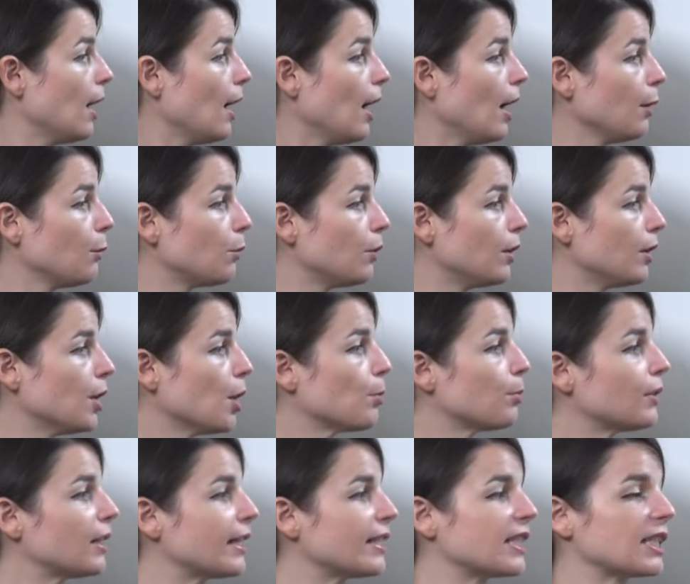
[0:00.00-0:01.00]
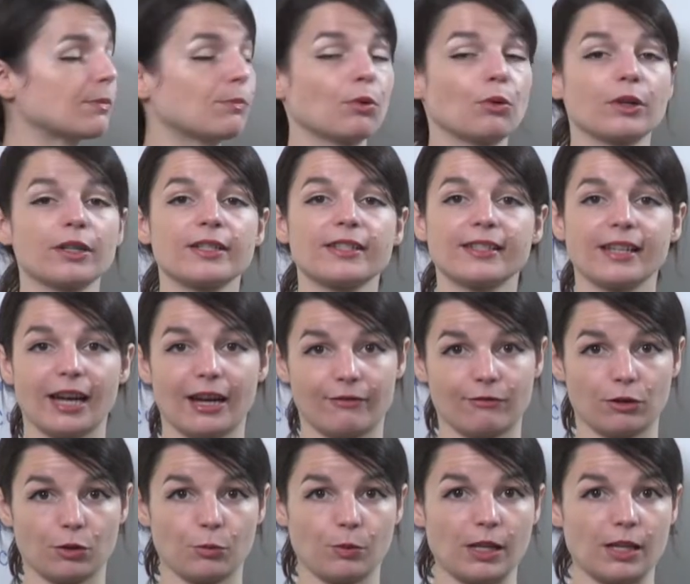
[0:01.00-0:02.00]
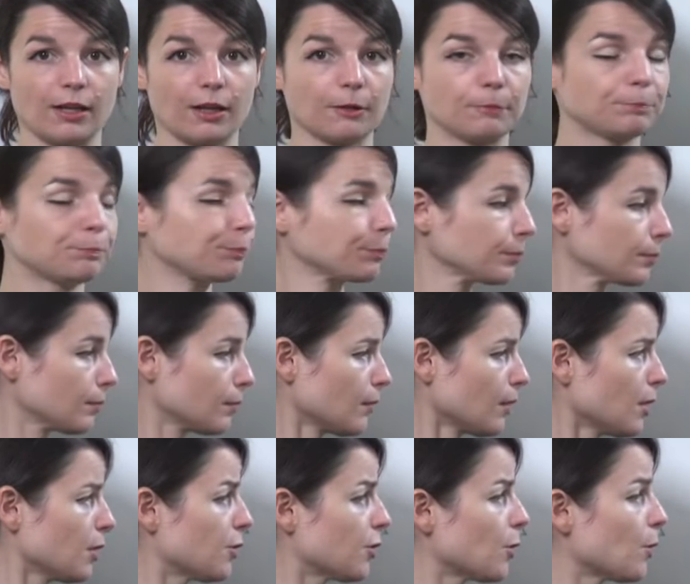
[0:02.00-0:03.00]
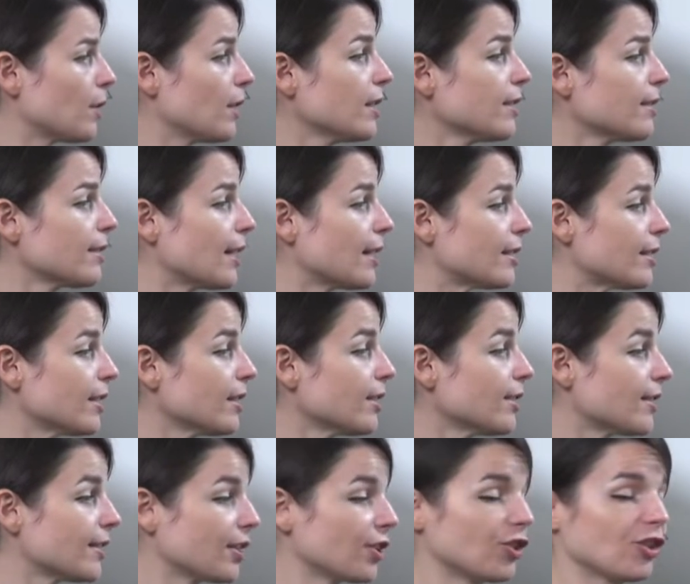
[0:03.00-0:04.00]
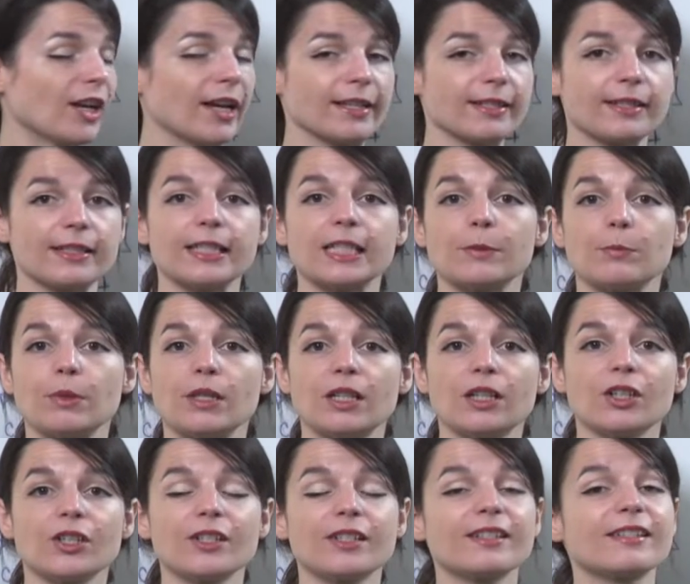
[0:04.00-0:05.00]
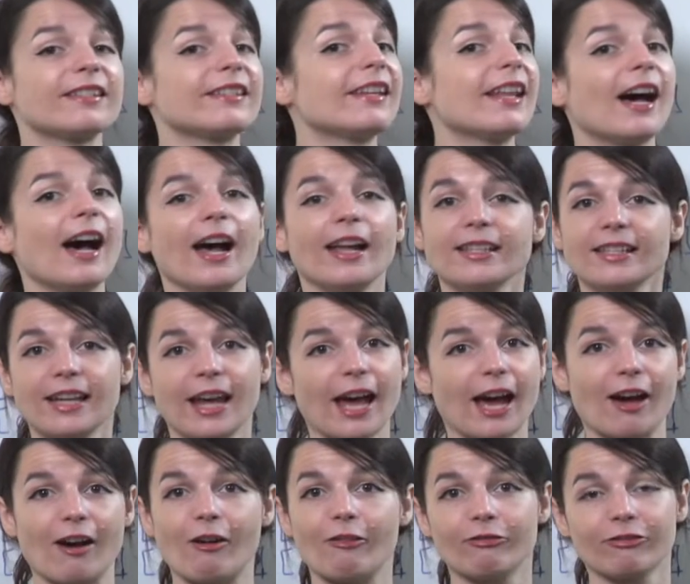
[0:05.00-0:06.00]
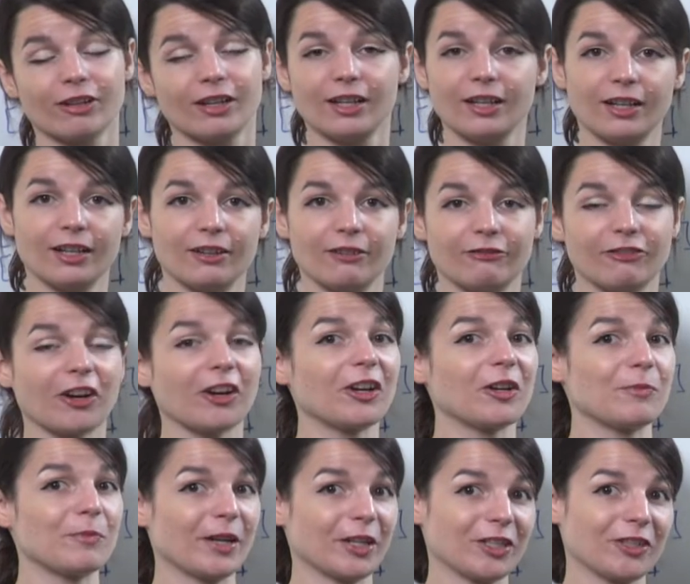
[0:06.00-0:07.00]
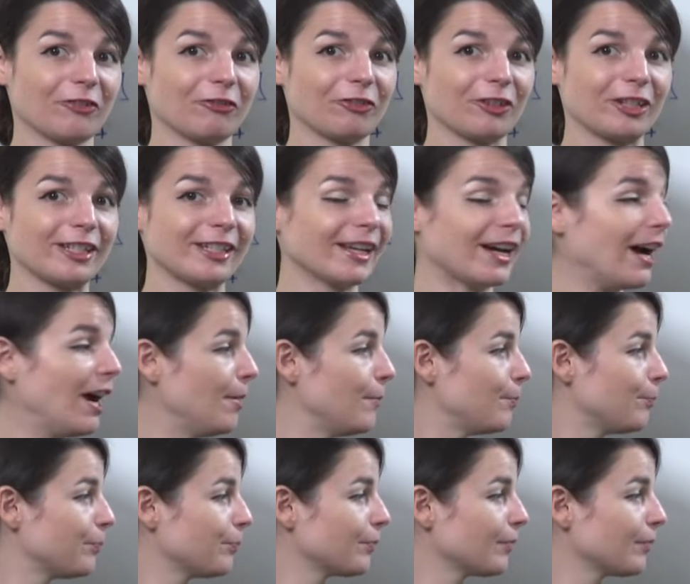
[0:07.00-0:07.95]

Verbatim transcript: I would play sports every week. So this sentence suggests the speaker does not have very much free time.